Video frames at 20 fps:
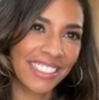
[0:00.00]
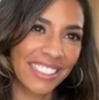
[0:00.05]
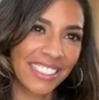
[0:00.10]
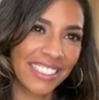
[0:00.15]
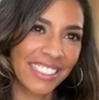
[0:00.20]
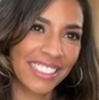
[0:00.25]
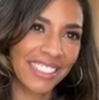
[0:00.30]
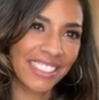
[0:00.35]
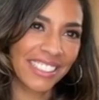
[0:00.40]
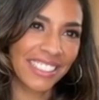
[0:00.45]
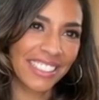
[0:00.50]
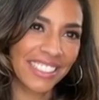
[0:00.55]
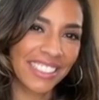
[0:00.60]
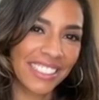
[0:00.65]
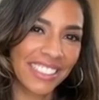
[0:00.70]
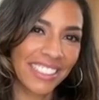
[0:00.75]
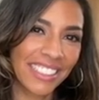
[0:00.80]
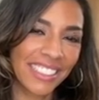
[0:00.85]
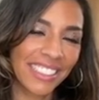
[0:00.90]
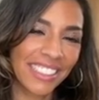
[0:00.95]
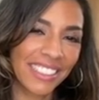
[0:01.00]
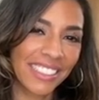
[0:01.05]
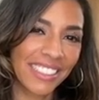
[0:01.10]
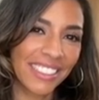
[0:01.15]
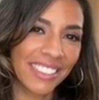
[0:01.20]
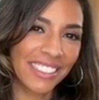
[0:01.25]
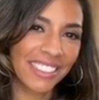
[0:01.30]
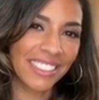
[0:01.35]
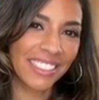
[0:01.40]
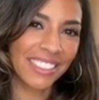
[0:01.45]

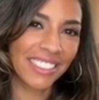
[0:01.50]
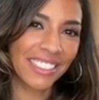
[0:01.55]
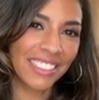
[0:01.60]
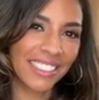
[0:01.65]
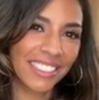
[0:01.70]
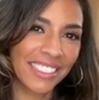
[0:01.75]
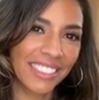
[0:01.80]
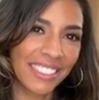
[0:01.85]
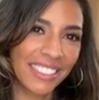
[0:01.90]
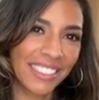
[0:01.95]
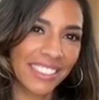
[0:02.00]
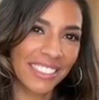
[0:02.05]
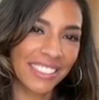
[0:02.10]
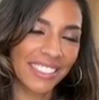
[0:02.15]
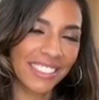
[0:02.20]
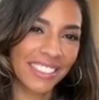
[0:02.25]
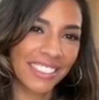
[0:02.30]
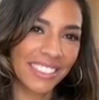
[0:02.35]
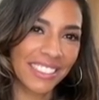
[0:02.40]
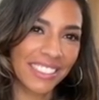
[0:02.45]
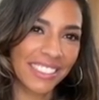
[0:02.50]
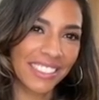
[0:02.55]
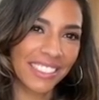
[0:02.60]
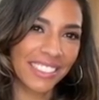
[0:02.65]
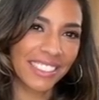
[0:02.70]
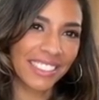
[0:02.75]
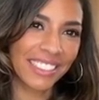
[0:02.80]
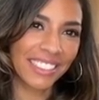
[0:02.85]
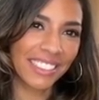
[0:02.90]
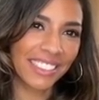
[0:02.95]

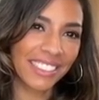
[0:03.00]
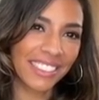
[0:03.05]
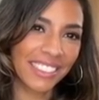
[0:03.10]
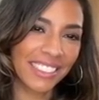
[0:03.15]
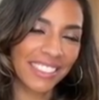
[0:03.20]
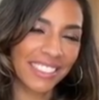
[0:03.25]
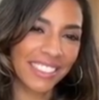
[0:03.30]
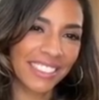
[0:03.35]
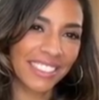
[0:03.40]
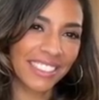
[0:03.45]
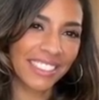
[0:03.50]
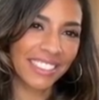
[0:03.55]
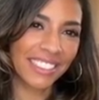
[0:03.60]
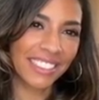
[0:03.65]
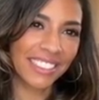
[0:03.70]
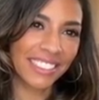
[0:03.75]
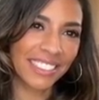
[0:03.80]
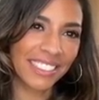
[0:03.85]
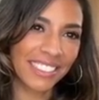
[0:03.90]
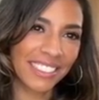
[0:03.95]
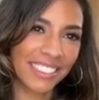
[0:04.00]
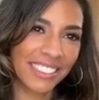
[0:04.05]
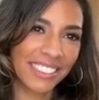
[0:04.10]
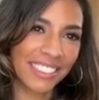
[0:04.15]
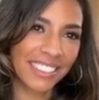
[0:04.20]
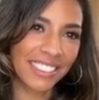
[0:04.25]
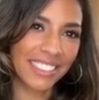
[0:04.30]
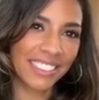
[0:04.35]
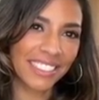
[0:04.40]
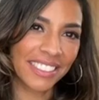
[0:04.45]

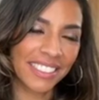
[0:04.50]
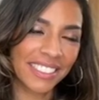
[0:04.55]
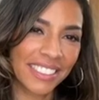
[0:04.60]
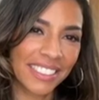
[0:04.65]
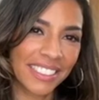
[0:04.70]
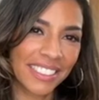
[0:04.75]
[no speech]